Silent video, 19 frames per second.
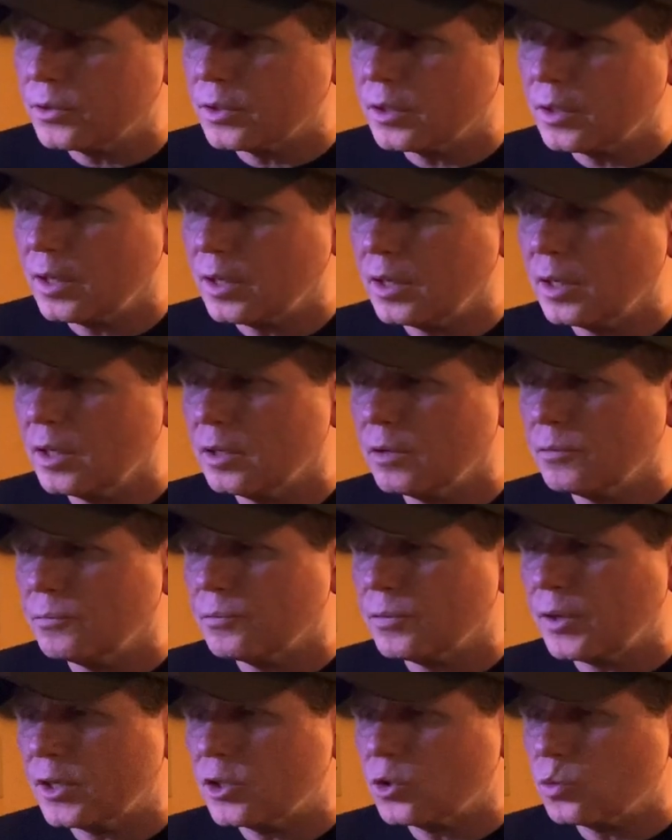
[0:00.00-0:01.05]
and getting into
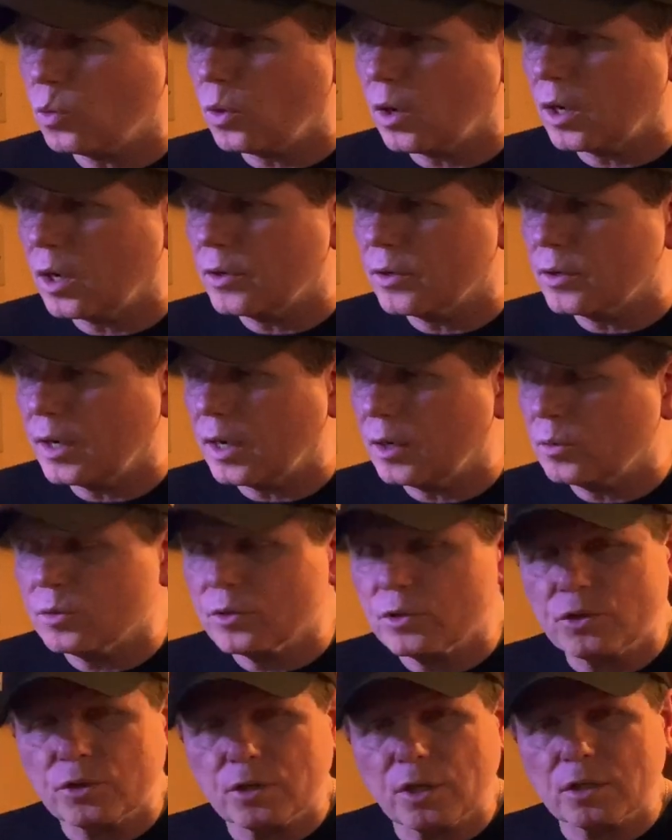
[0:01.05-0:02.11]
freshwater, I
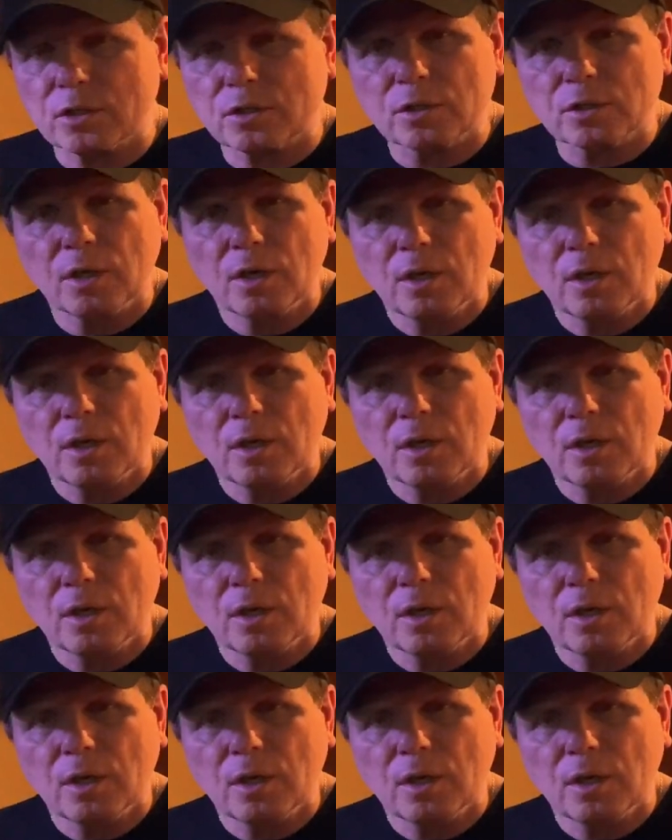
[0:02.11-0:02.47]
was just